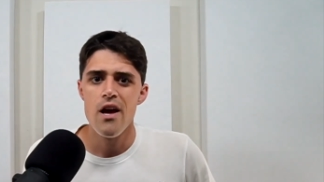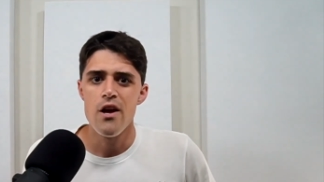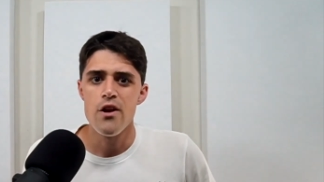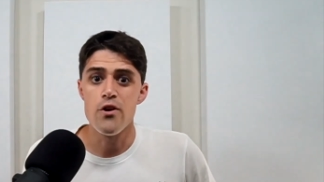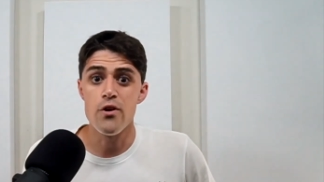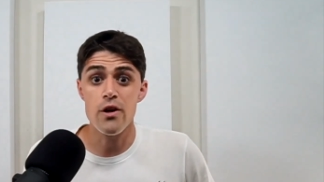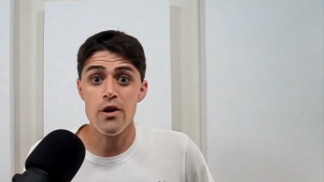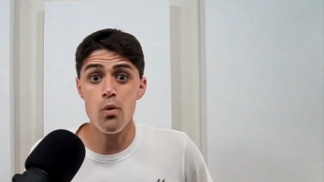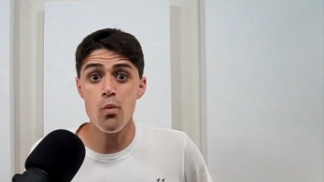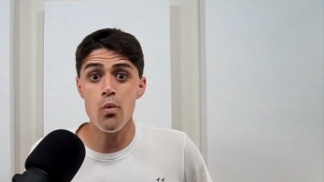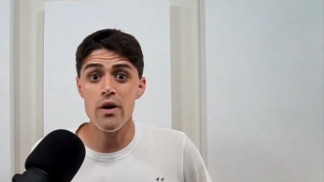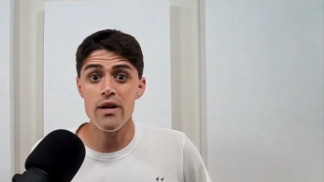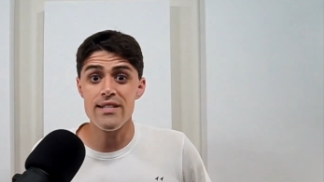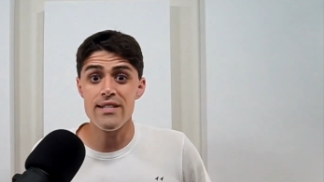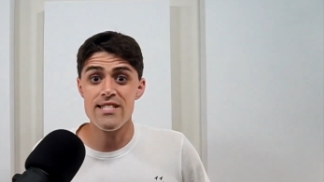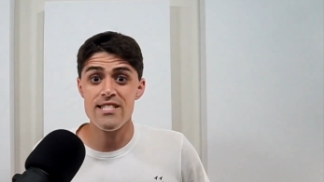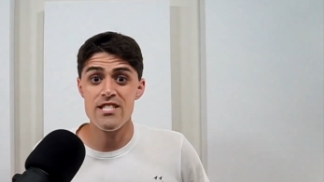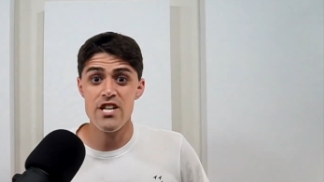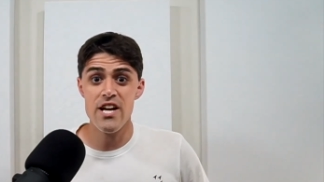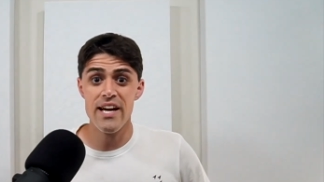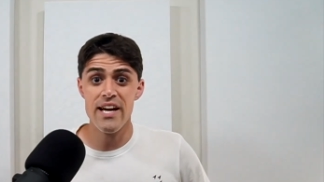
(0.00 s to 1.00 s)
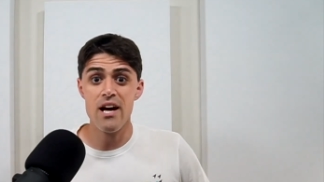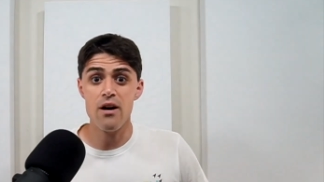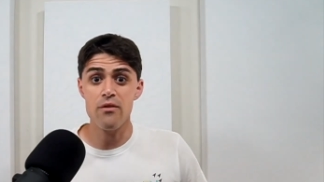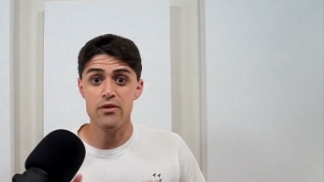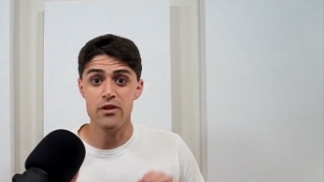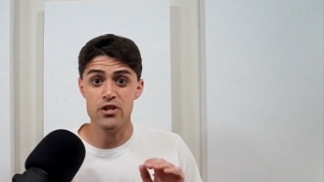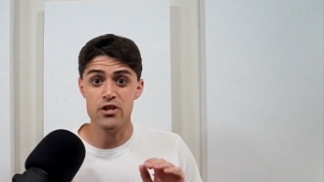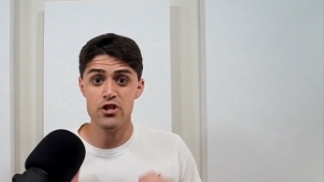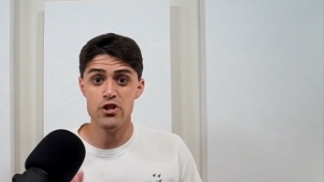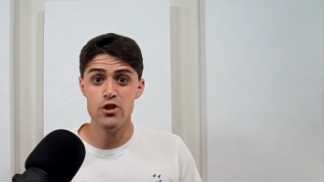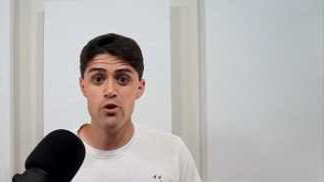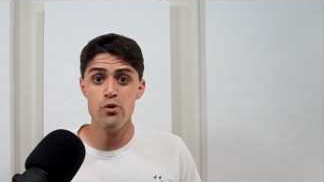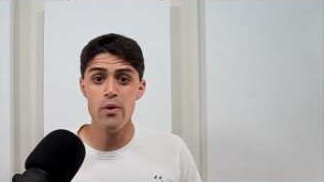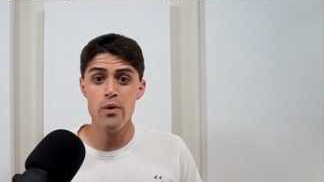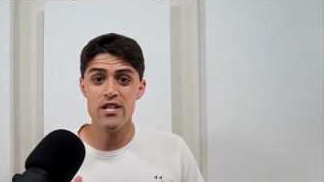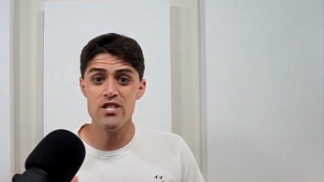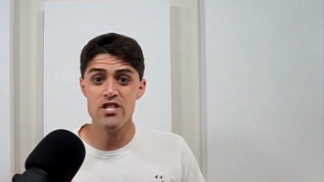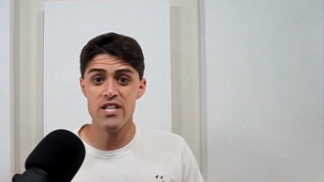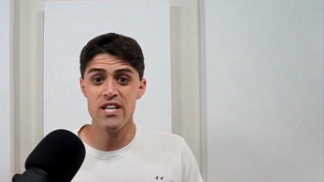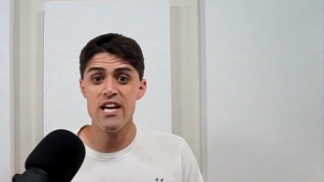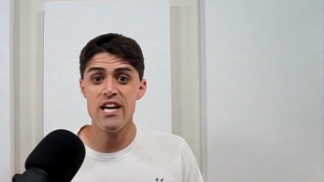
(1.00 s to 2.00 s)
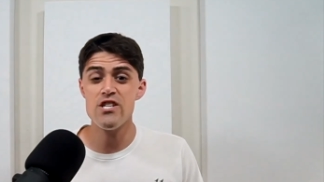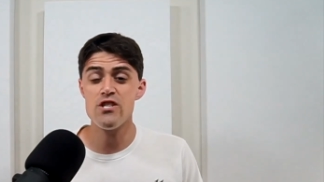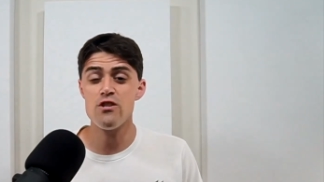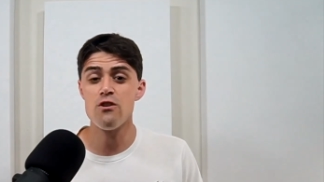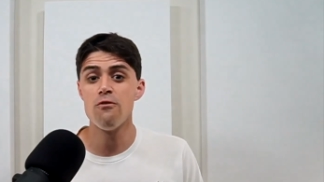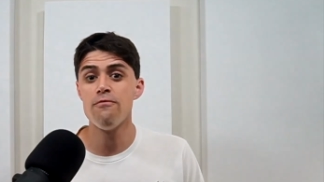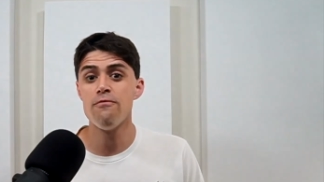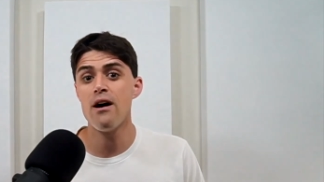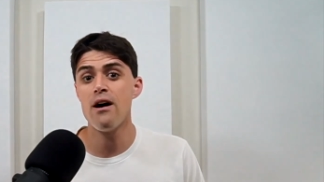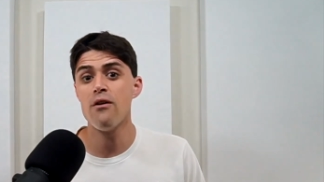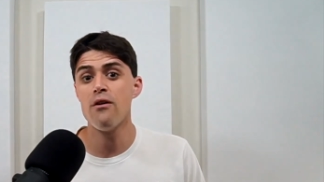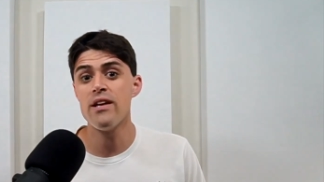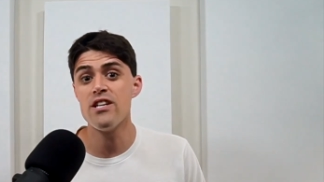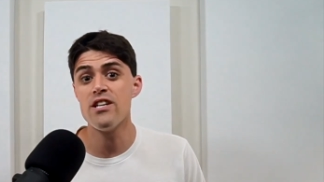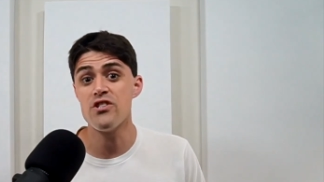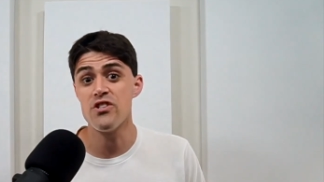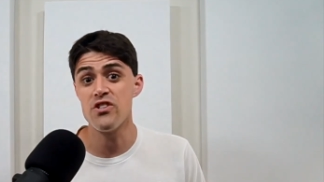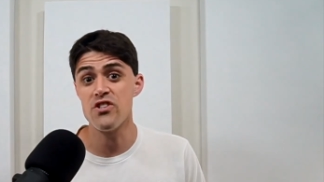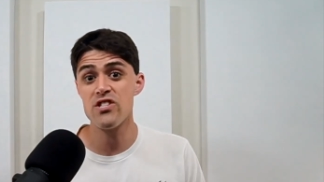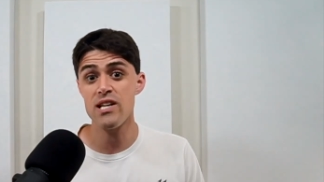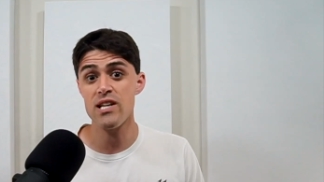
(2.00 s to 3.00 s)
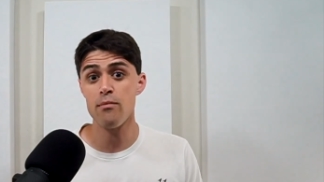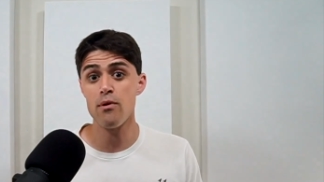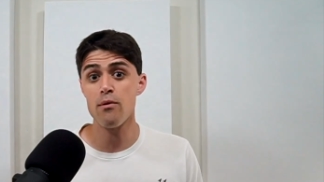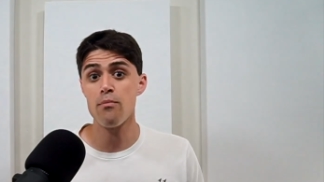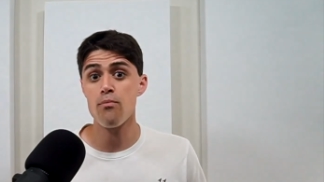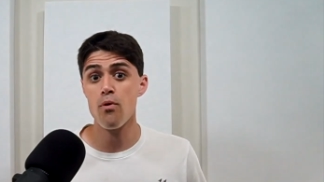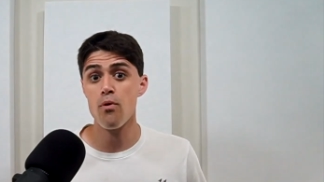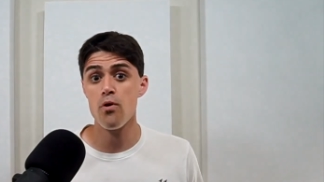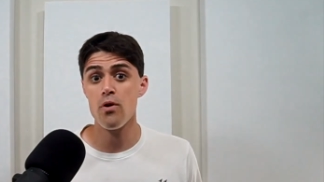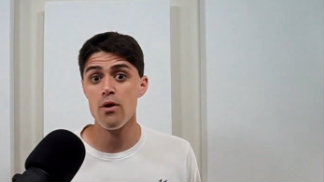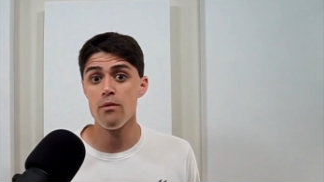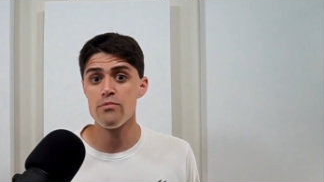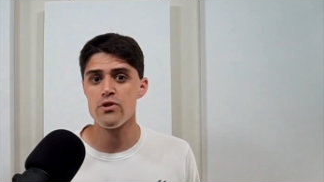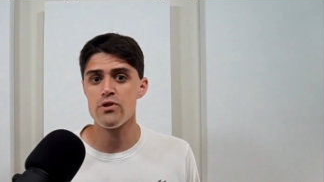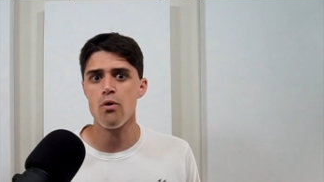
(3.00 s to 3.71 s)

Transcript: you're going to want to check out the Hsu Educational Foundation summer programs.